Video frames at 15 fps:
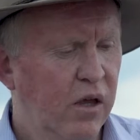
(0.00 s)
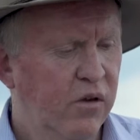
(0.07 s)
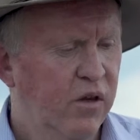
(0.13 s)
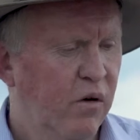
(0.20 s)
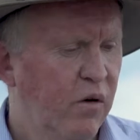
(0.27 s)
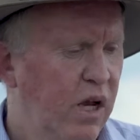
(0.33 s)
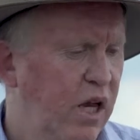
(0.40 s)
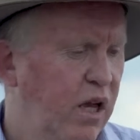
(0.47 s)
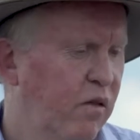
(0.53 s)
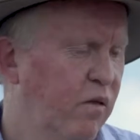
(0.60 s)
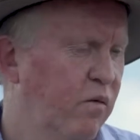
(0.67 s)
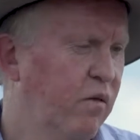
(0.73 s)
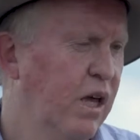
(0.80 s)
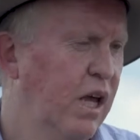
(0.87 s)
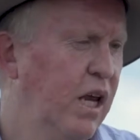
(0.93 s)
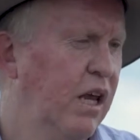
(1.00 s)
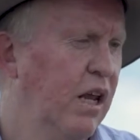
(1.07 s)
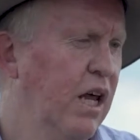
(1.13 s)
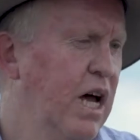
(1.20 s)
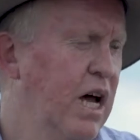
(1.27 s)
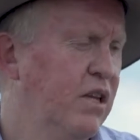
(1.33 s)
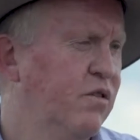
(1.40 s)
so any
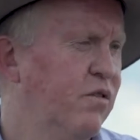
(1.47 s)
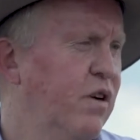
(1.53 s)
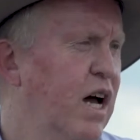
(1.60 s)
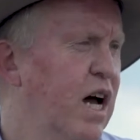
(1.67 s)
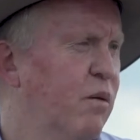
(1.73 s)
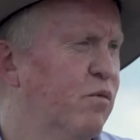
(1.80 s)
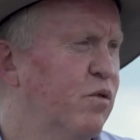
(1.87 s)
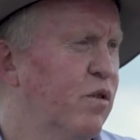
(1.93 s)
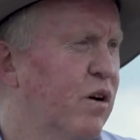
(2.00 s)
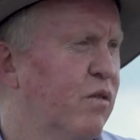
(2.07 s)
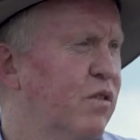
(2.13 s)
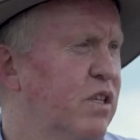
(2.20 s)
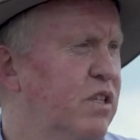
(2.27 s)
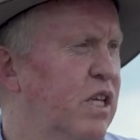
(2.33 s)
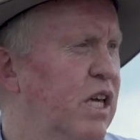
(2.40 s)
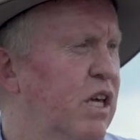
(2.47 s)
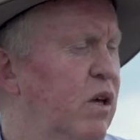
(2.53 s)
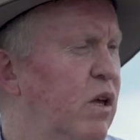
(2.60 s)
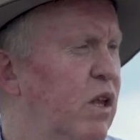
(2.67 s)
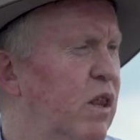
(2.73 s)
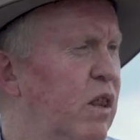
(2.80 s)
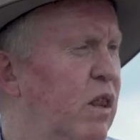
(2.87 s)
large farms will obviously,
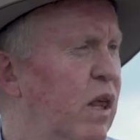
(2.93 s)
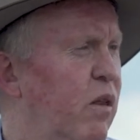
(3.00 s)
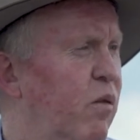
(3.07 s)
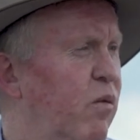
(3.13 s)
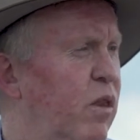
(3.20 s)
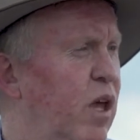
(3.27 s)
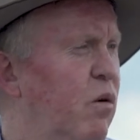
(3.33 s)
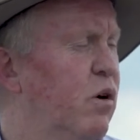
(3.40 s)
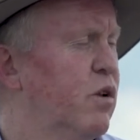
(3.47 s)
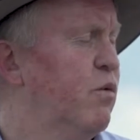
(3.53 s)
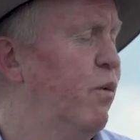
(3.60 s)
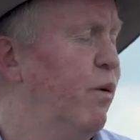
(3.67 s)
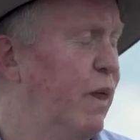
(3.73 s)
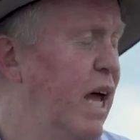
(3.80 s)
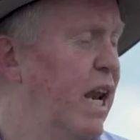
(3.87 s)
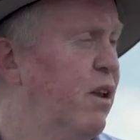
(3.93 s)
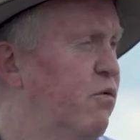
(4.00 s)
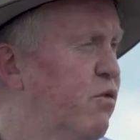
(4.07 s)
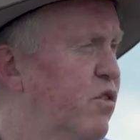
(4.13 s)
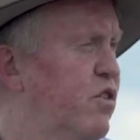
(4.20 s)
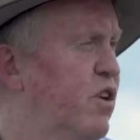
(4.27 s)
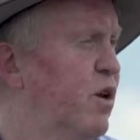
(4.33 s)
no one would be that
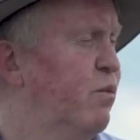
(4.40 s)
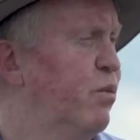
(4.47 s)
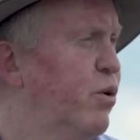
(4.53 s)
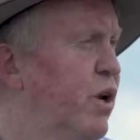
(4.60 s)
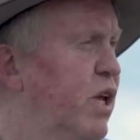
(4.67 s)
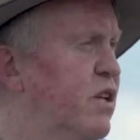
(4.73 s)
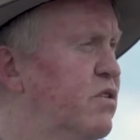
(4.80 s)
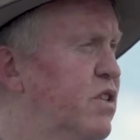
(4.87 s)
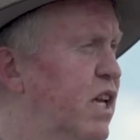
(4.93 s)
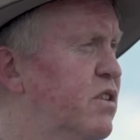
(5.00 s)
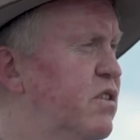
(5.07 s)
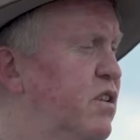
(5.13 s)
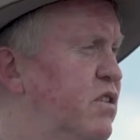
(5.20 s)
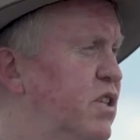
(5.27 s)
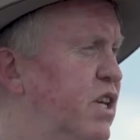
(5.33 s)
interested in putting sensors